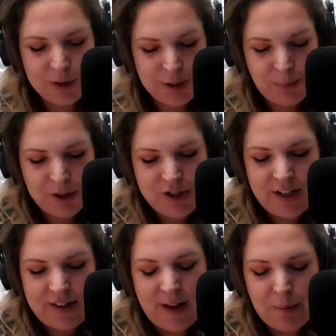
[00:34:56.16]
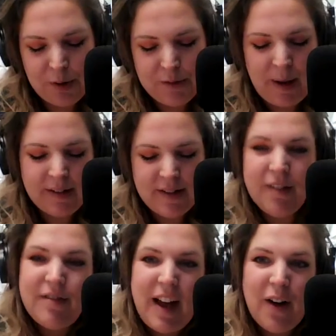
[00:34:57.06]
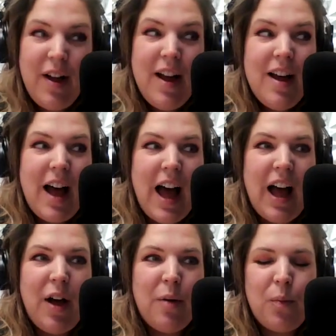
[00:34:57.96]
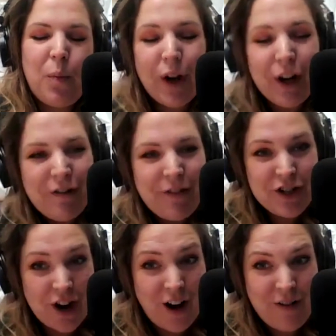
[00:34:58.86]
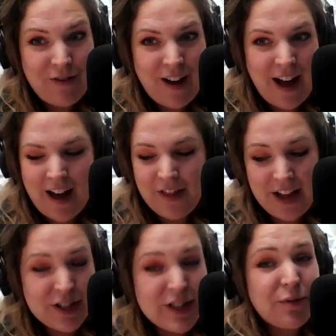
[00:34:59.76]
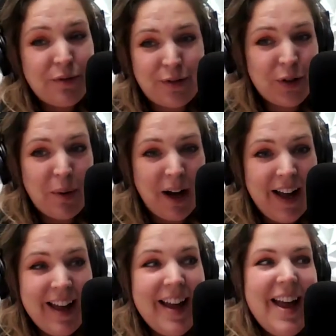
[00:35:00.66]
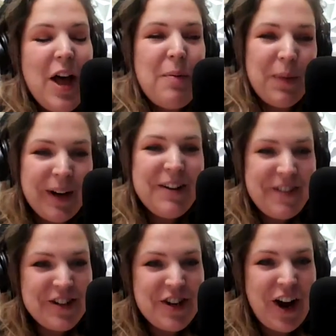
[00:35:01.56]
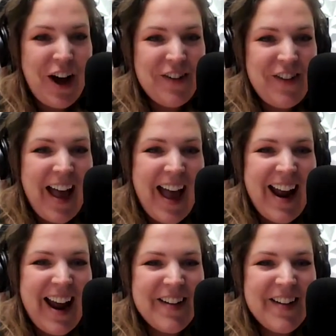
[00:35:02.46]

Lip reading: really appreciate that perspective. Now, we're going to finish off. That just flew by, but we're going to finish off. And I